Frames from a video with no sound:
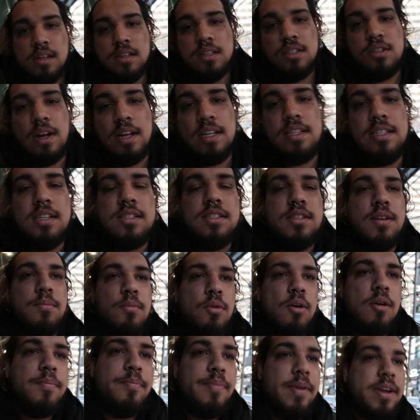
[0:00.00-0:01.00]
So I took some
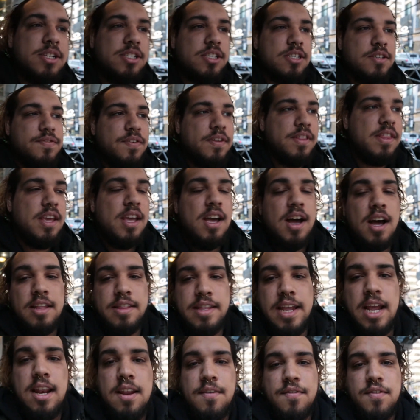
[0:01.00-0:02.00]
more pictures for the
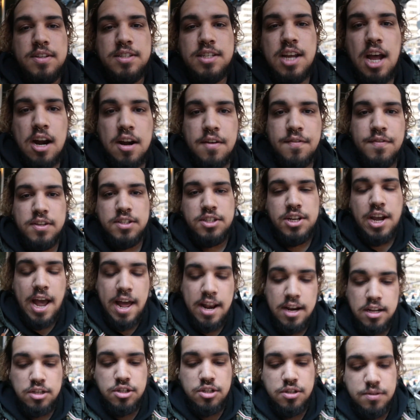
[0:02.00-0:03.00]
daily photography
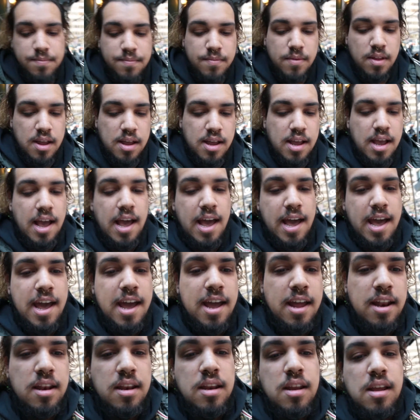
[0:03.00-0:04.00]
challenge,
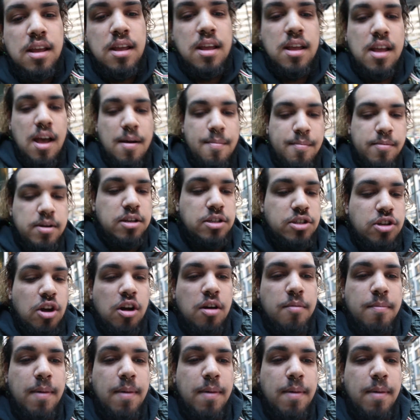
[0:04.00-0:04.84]
and I'm gonna talk